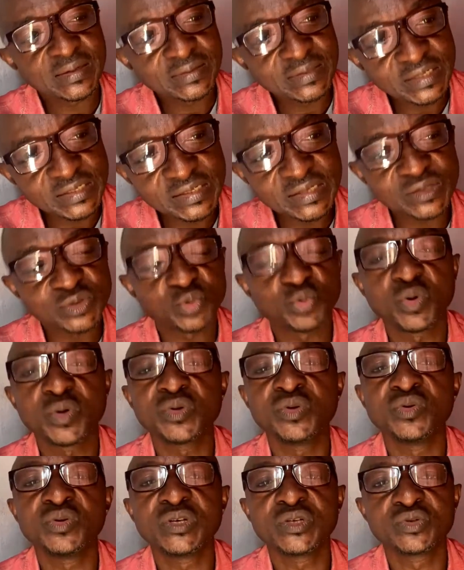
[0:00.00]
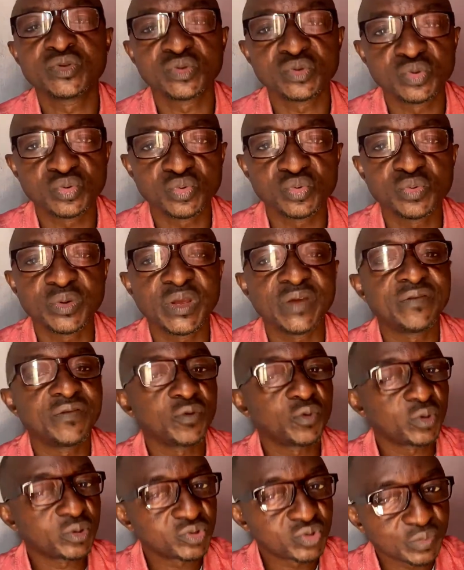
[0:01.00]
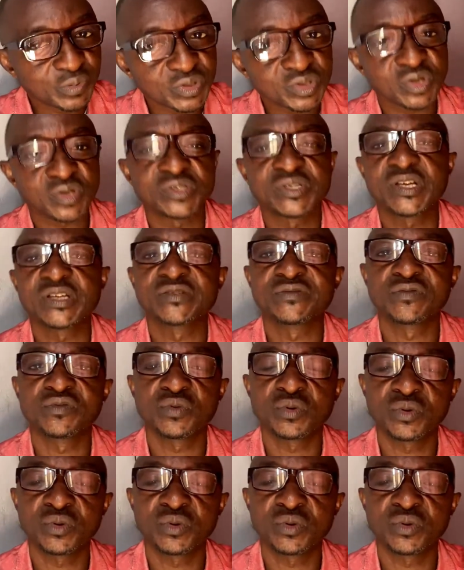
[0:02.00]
This is what you need to do if you want to be successful